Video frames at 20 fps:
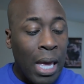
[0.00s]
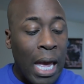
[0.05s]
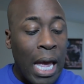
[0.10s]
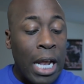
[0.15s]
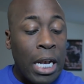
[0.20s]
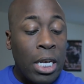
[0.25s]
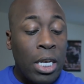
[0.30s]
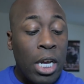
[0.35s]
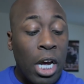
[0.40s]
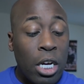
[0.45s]

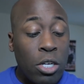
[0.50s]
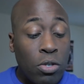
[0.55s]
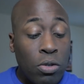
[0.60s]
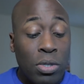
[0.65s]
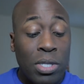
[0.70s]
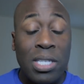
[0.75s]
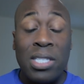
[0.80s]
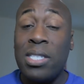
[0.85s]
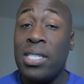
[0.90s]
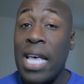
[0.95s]

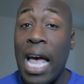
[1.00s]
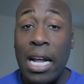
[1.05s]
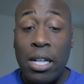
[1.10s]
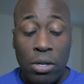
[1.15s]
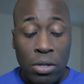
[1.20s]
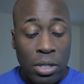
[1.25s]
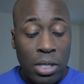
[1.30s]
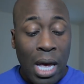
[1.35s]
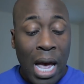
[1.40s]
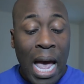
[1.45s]
Industrials and
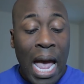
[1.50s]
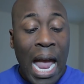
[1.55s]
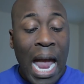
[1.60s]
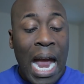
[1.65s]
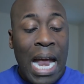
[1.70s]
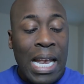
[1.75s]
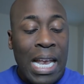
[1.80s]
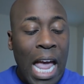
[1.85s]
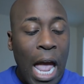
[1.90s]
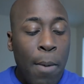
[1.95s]
sectors
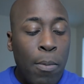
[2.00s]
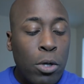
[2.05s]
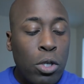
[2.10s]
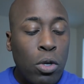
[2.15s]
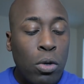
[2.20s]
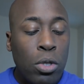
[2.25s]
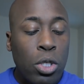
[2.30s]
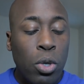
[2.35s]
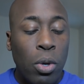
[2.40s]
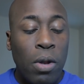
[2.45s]
enables
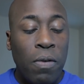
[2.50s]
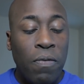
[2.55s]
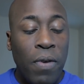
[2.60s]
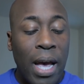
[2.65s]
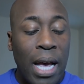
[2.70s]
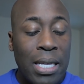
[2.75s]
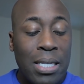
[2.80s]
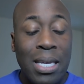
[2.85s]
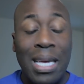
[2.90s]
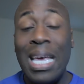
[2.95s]
you to
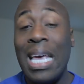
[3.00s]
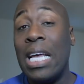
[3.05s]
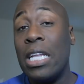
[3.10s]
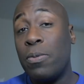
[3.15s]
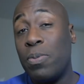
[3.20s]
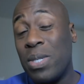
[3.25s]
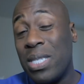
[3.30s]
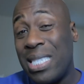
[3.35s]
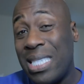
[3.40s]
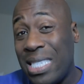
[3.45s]
invest in
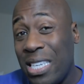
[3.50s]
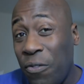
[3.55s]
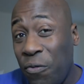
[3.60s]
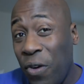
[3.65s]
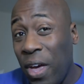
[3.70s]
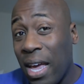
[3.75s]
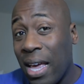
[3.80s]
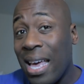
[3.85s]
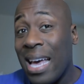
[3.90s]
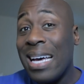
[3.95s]

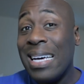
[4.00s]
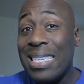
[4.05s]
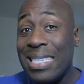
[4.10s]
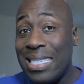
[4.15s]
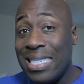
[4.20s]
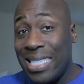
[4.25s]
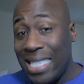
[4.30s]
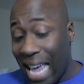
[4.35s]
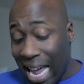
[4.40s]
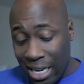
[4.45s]
specific
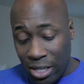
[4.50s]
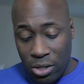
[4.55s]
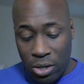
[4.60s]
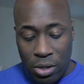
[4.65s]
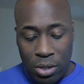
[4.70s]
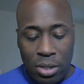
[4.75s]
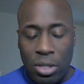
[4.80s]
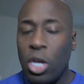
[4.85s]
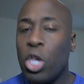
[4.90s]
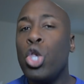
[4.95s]

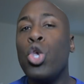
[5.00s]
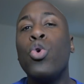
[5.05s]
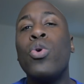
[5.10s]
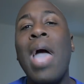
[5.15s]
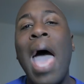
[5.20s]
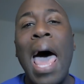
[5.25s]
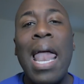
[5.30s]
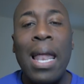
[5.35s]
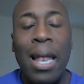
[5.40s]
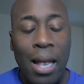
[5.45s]
sectors. You
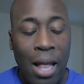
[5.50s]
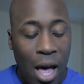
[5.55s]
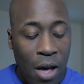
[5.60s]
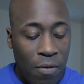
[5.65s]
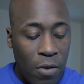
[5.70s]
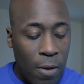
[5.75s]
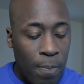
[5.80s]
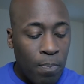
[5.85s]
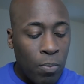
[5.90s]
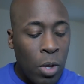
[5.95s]
gotta
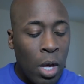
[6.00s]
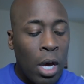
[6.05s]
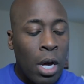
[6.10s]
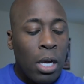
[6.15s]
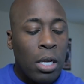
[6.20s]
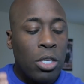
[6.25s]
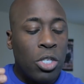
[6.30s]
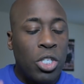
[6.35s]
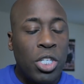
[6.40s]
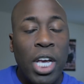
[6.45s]
love it.
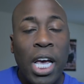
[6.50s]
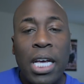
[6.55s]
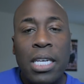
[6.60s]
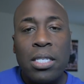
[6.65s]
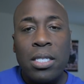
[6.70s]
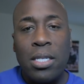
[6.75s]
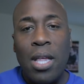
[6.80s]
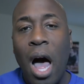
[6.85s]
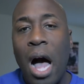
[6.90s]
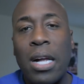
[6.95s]

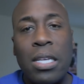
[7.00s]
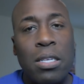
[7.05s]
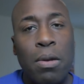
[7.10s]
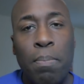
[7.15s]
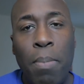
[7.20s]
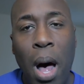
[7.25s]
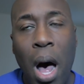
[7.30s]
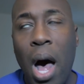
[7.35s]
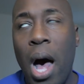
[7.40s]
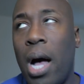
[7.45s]
Just stocks
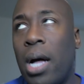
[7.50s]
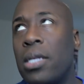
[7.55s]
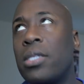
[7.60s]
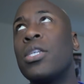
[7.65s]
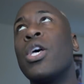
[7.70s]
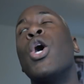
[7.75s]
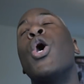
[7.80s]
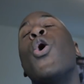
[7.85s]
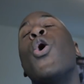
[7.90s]
and bonds